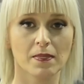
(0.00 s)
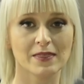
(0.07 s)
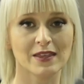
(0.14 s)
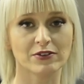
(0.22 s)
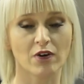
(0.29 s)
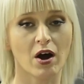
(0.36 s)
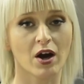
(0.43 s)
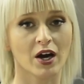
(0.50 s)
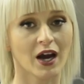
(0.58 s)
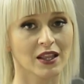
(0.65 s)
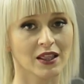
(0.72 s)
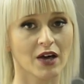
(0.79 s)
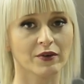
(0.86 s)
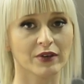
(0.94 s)
that are
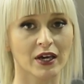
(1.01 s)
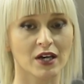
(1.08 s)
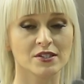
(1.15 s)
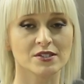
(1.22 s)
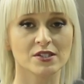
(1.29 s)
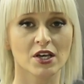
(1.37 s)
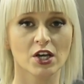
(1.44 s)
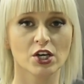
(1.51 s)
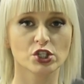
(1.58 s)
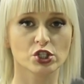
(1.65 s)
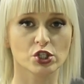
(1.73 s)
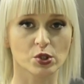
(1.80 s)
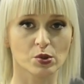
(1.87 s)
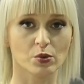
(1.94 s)
allowing us
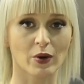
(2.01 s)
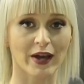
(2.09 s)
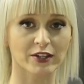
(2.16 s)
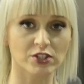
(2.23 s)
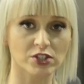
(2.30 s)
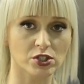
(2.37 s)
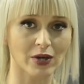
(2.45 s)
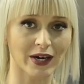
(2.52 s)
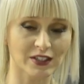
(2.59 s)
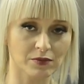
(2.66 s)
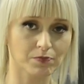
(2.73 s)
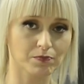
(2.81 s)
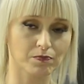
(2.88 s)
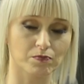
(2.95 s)
to
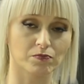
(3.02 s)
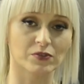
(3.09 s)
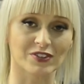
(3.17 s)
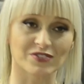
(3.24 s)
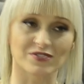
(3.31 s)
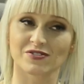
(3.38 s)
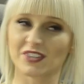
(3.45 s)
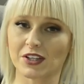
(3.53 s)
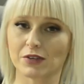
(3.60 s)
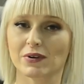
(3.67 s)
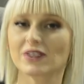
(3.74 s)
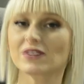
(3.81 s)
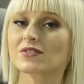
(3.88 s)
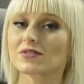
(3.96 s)
extract the
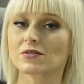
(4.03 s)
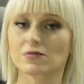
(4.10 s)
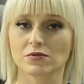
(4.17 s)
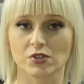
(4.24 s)
secrets,